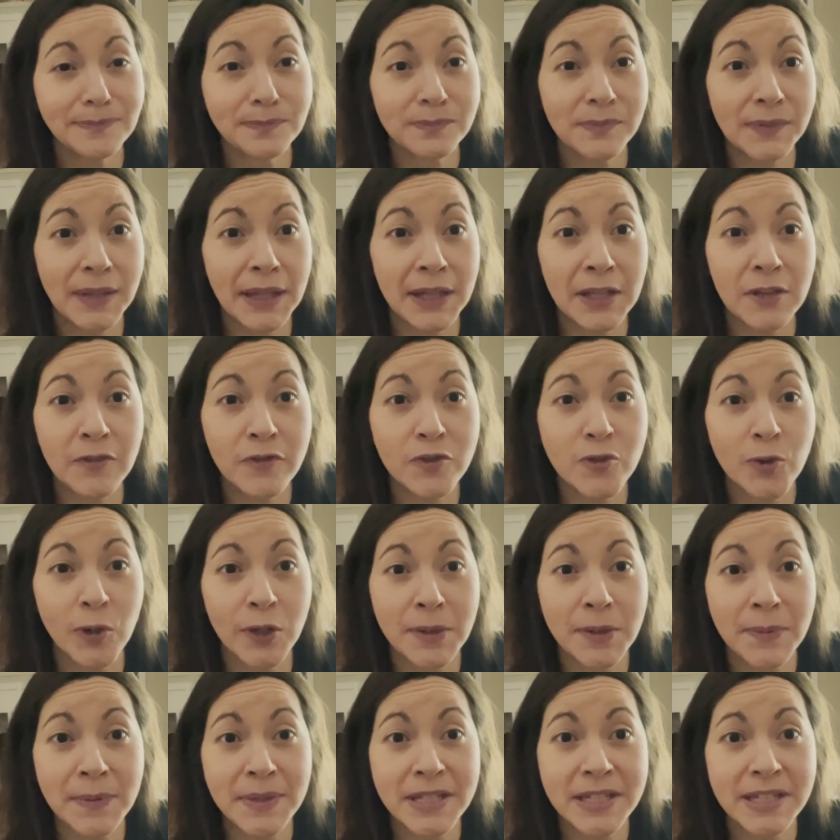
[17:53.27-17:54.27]
Thank you for
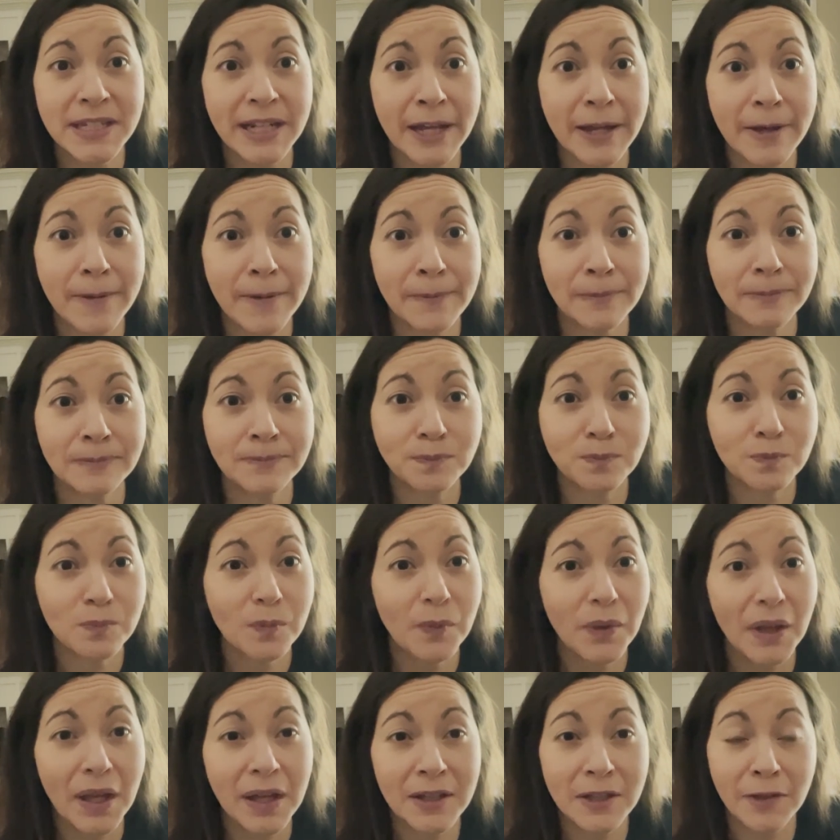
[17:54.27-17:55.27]
joining me today.
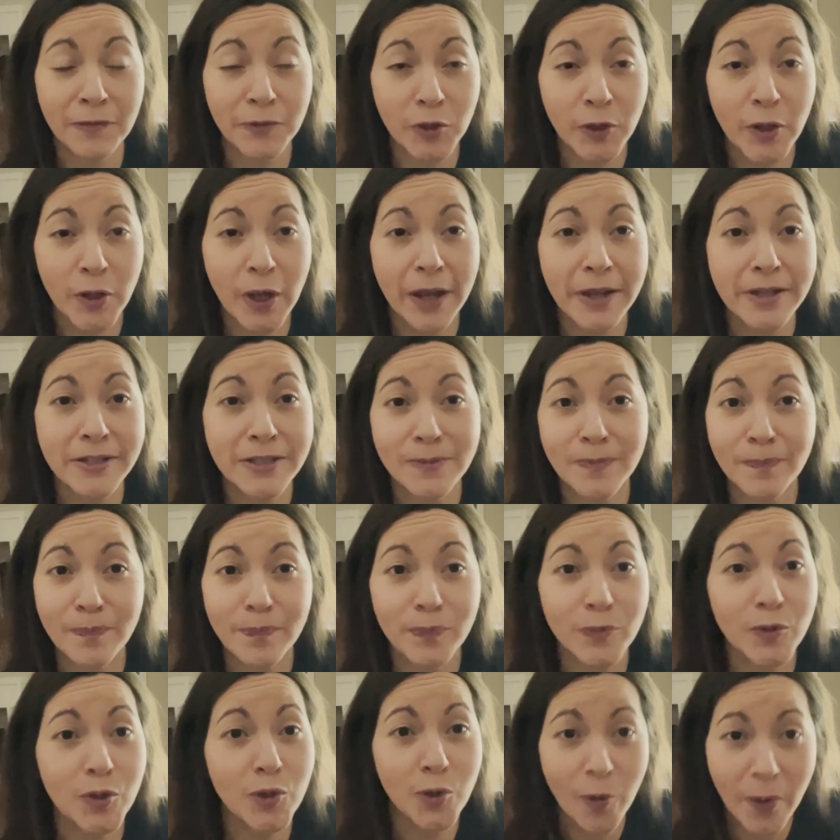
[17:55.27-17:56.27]
I love you guys.
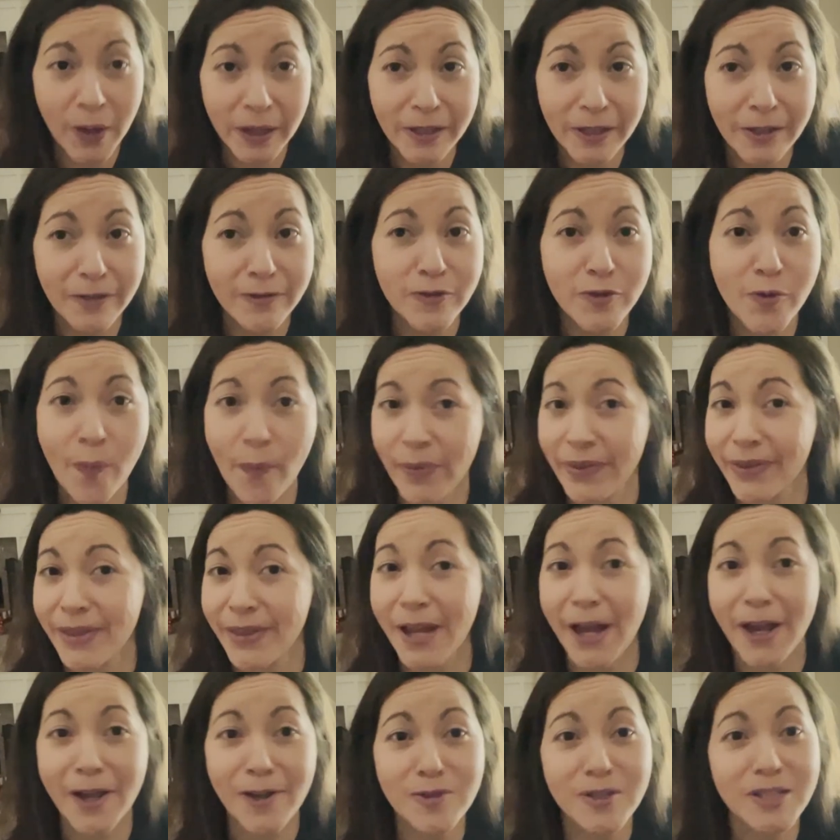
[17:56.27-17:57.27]
You know I love you.
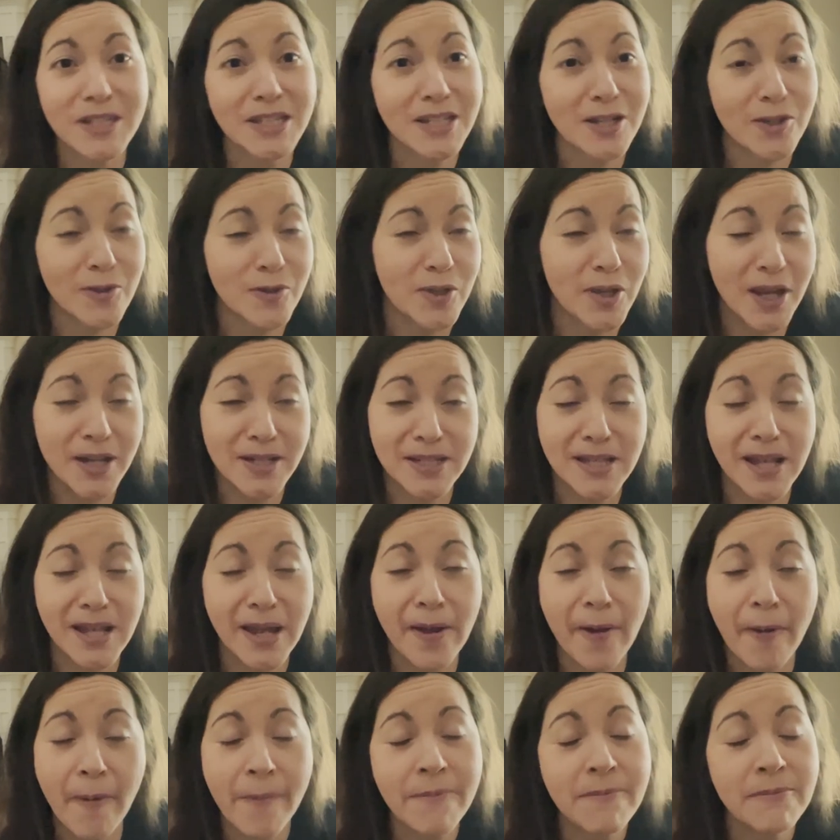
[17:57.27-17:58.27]
I always tell you guys
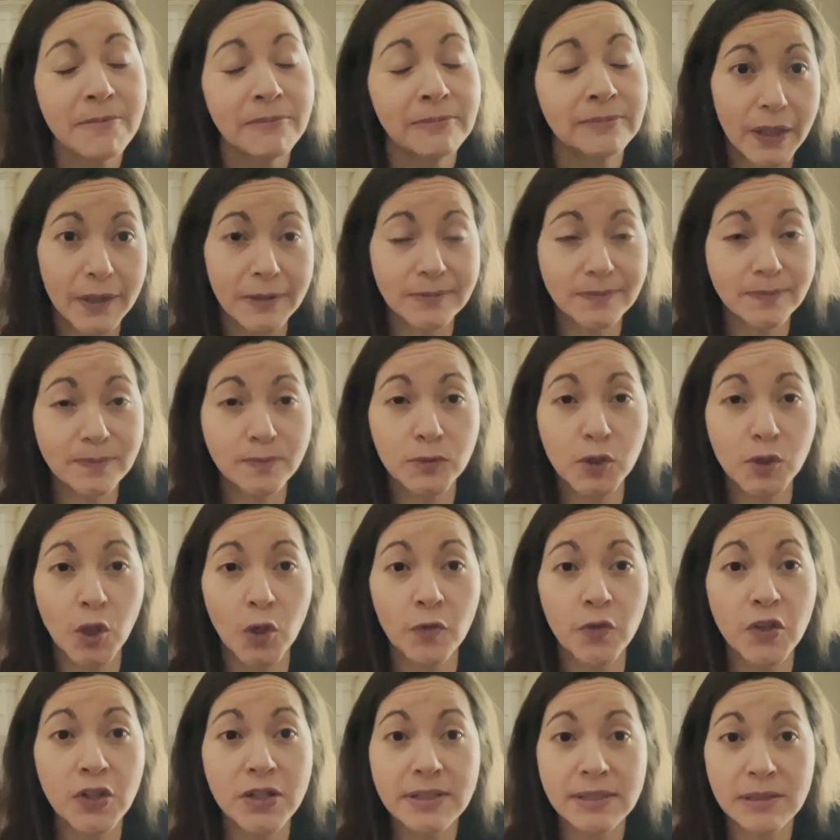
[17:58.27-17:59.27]
that. Don't
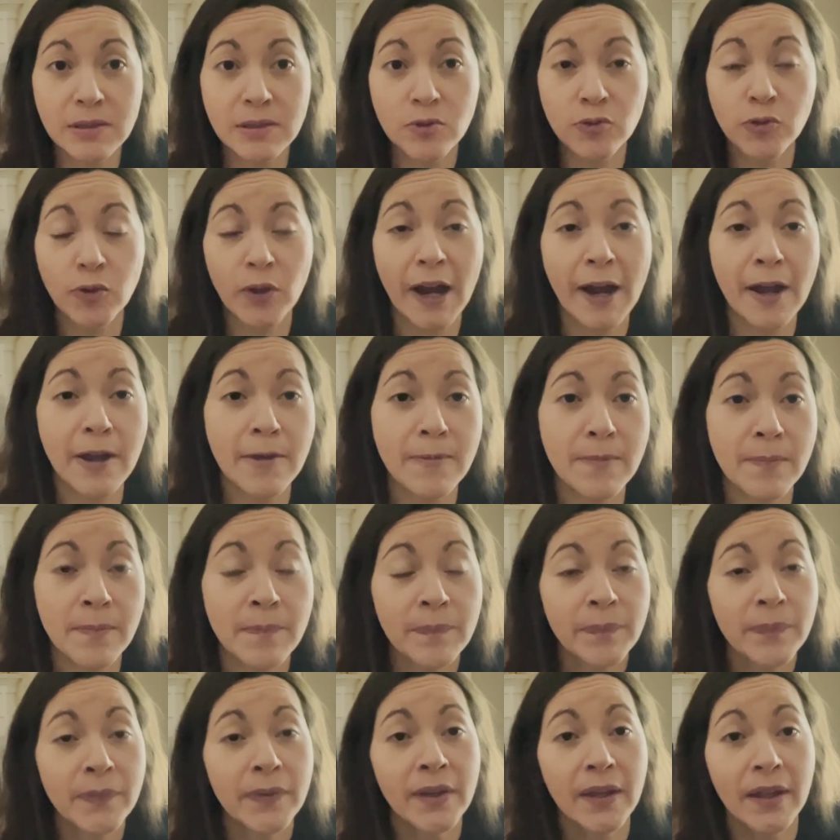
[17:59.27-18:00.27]
forget to subscribe.
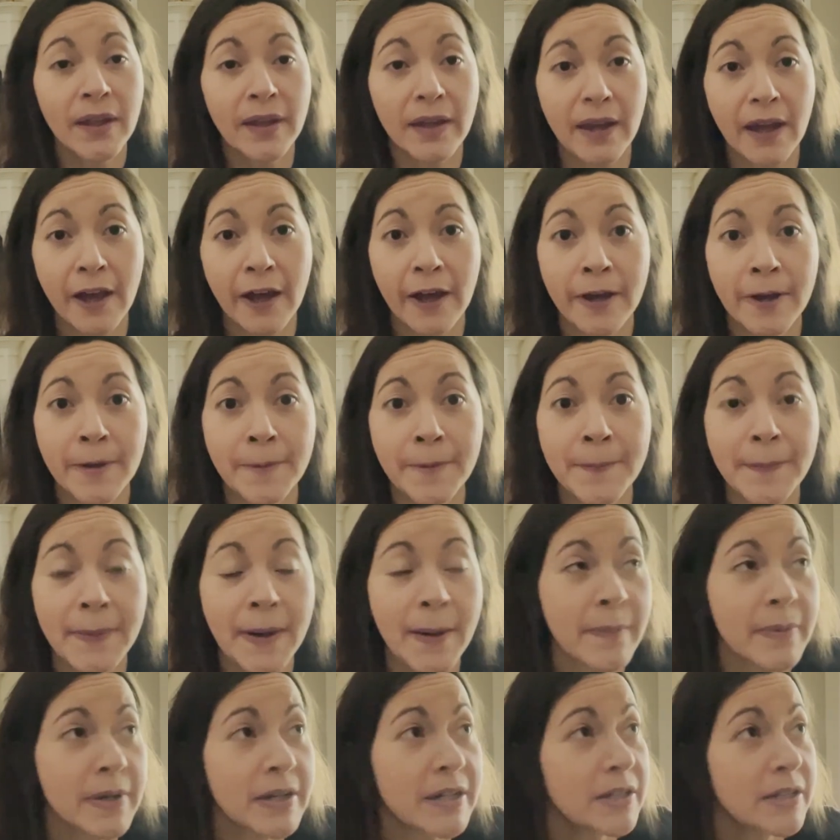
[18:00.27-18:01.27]
I'm
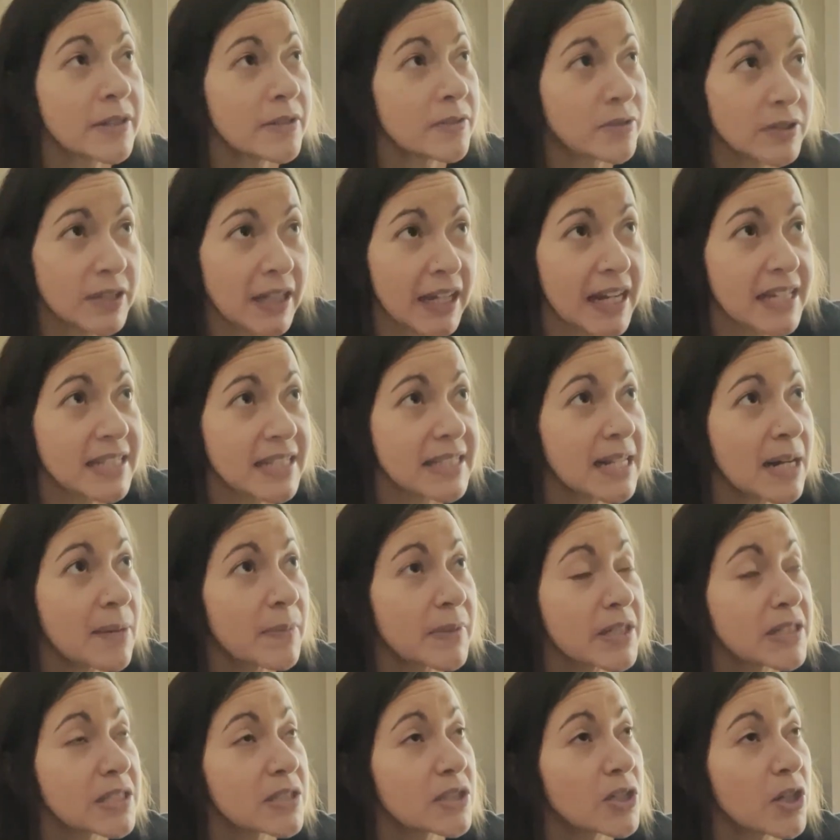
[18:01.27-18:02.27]
gonna, like I said, I'm
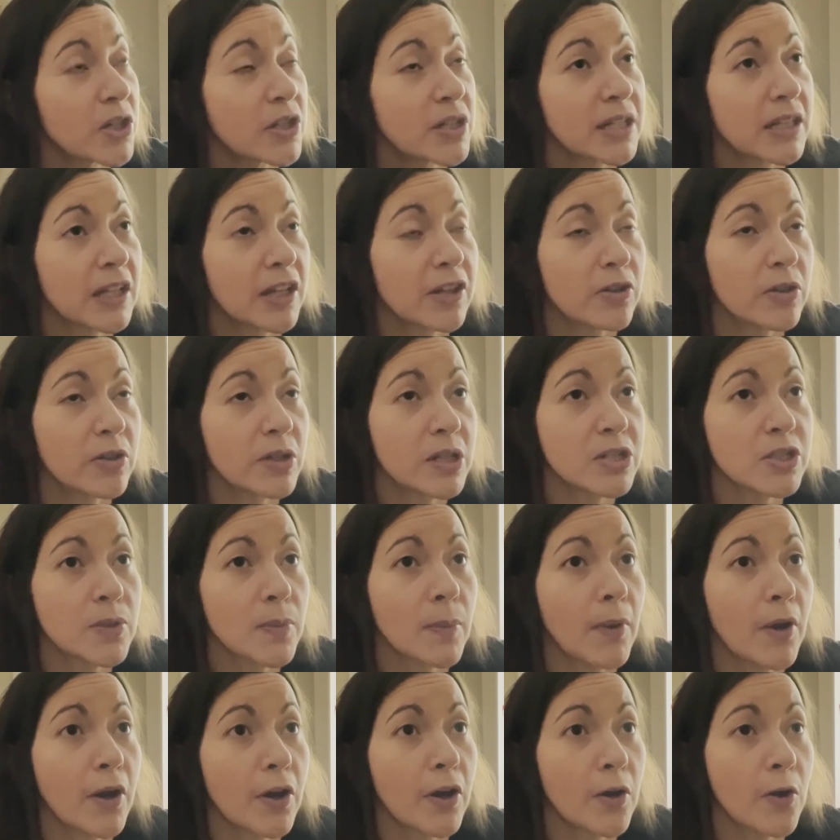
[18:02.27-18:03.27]
gonna start decluttering
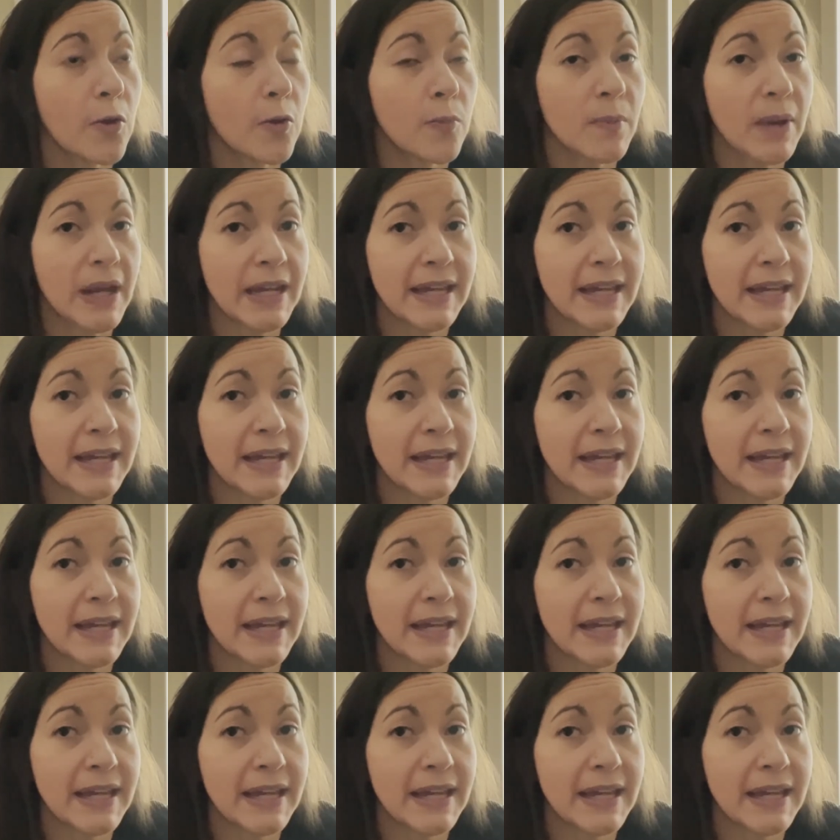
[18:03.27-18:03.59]
tomorrow in my